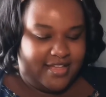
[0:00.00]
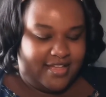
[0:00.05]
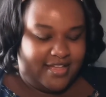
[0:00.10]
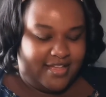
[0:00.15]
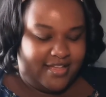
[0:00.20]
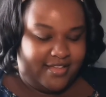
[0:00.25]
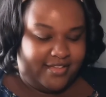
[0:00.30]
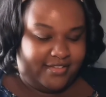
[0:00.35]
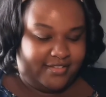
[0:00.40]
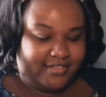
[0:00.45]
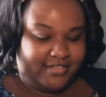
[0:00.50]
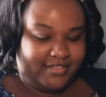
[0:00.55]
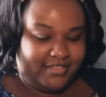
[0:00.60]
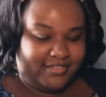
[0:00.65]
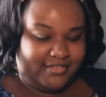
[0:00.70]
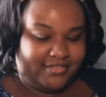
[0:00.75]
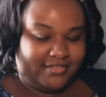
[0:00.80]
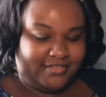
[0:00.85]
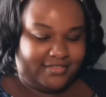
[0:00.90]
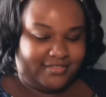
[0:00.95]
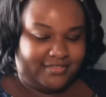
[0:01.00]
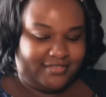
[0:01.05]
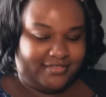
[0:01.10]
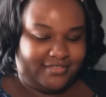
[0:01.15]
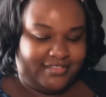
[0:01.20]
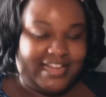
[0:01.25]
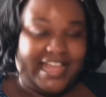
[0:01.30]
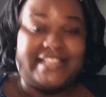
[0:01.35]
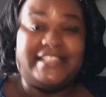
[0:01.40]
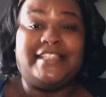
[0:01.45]

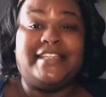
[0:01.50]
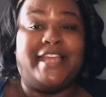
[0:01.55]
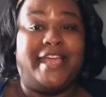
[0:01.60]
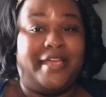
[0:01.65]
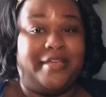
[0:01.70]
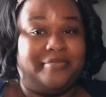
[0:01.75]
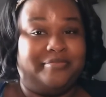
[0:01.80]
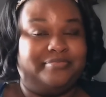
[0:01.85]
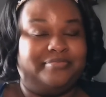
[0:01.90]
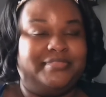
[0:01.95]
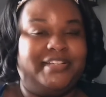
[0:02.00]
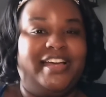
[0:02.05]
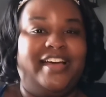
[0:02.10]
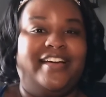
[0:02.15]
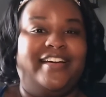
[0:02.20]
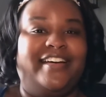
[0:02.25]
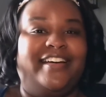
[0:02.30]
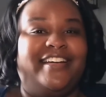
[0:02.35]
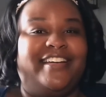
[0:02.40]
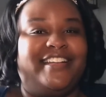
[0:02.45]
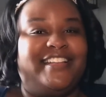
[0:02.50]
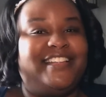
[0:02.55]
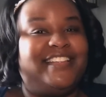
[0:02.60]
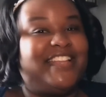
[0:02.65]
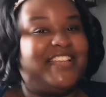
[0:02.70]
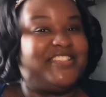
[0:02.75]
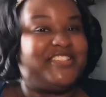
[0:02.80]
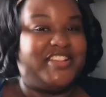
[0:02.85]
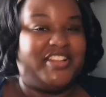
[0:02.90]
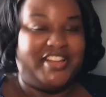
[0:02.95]
That's a name.
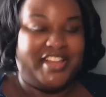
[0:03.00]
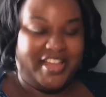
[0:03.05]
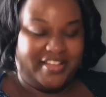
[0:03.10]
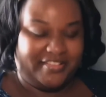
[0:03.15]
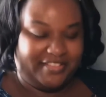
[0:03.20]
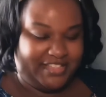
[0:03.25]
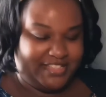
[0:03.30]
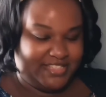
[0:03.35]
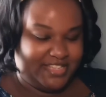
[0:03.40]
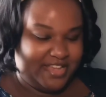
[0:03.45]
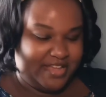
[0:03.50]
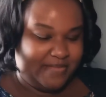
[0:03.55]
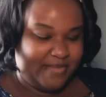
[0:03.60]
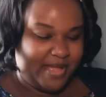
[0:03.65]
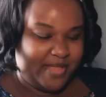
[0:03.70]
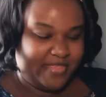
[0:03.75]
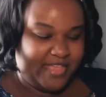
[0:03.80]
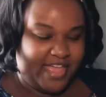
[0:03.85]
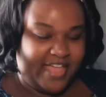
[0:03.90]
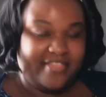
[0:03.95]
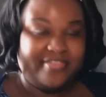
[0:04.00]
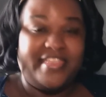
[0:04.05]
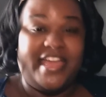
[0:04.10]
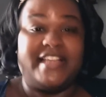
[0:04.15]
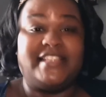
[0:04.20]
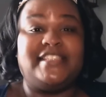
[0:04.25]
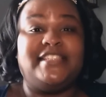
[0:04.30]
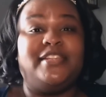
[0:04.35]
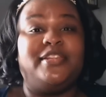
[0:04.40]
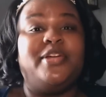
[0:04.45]
That's all I have to say about that.
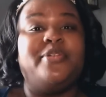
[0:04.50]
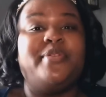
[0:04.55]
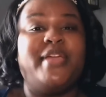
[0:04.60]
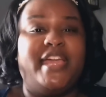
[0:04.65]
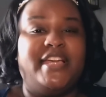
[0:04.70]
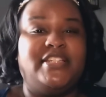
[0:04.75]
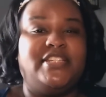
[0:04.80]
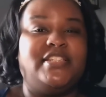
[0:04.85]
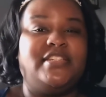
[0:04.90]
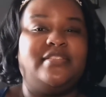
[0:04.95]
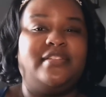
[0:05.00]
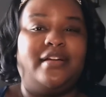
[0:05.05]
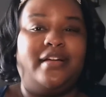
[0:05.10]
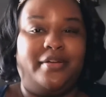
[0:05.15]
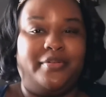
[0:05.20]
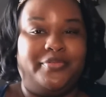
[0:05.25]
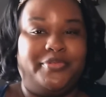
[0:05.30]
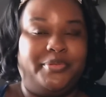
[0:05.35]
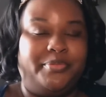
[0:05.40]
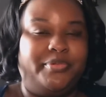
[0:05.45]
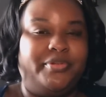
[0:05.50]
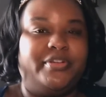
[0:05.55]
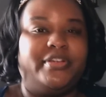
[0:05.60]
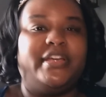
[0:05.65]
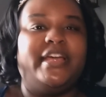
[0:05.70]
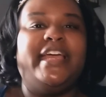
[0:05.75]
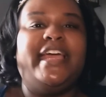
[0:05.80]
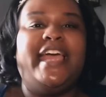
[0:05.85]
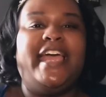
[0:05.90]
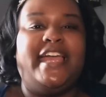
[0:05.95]
That's the location of the book.
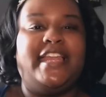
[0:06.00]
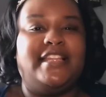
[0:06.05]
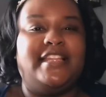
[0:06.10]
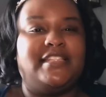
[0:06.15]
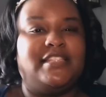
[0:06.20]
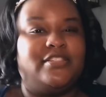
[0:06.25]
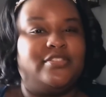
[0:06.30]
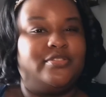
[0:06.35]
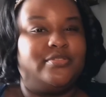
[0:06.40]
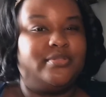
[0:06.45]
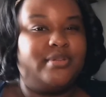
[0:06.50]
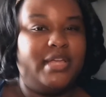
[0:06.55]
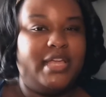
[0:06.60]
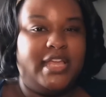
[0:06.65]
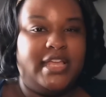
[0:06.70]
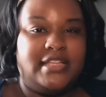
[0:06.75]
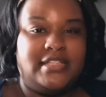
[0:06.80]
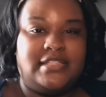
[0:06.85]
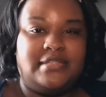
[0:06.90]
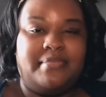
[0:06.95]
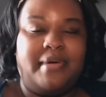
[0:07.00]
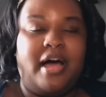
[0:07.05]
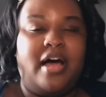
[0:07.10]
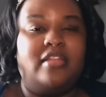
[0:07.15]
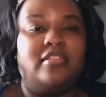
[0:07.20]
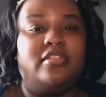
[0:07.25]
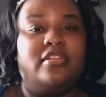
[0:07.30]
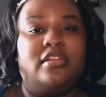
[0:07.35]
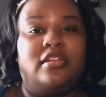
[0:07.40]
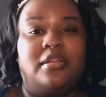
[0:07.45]
And it's a
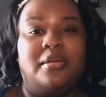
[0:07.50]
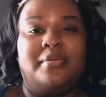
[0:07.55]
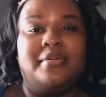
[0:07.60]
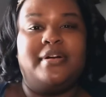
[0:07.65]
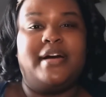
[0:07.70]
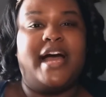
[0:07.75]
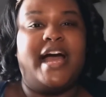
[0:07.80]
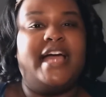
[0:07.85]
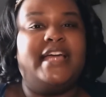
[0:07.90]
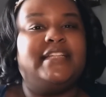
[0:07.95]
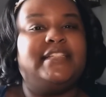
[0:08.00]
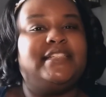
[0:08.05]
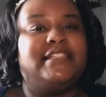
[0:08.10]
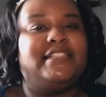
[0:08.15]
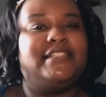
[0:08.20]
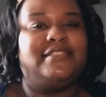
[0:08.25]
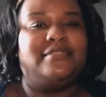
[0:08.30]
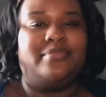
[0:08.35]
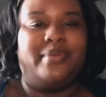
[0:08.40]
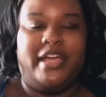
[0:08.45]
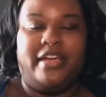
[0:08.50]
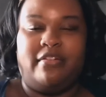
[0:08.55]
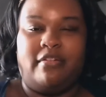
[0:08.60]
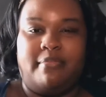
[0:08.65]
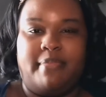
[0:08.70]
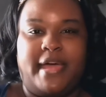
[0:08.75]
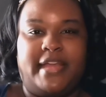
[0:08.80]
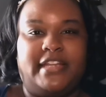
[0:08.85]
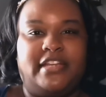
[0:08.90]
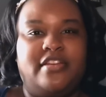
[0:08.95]
small little local island where
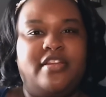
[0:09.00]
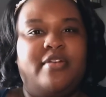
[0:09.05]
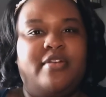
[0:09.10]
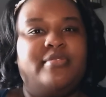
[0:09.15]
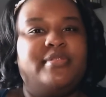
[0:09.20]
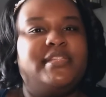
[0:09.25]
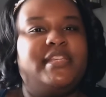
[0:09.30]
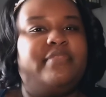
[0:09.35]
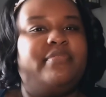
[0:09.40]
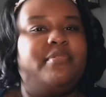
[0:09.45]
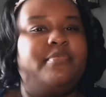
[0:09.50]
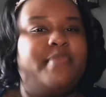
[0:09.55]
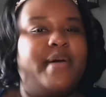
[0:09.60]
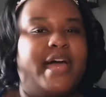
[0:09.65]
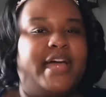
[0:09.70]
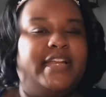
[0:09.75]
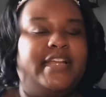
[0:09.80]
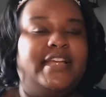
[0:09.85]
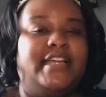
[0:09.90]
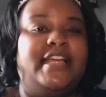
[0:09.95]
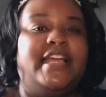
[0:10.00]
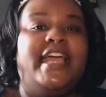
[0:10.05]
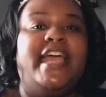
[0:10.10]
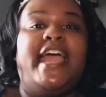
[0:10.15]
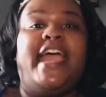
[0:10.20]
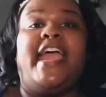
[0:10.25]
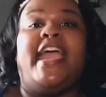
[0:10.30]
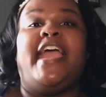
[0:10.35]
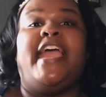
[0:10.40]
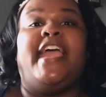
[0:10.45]
everybody knows everybody,
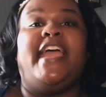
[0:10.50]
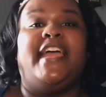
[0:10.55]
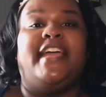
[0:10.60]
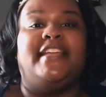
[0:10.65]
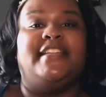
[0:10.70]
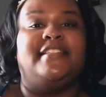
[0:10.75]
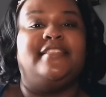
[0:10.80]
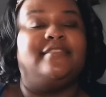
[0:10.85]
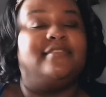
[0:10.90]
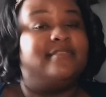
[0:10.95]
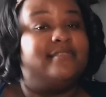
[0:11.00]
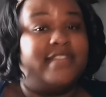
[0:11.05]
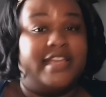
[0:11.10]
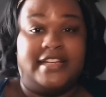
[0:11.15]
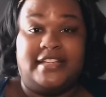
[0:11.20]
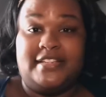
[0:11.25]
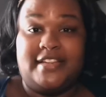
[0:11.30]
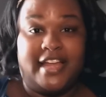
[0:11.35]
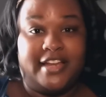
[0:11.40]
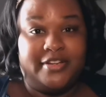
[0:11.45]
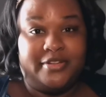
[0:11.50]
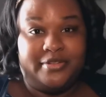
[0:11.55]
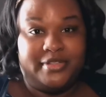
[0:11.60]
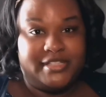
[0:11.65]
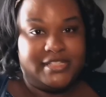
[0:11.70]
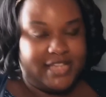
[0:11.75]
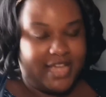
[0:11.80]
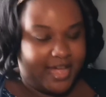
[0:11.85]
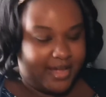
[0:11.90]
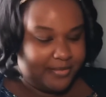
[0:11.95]
and they did not know
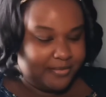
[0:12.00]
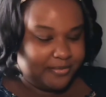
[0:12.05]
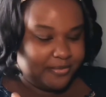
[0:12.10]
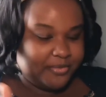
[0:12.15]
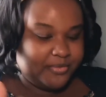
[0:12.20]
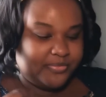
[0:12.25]
this guy.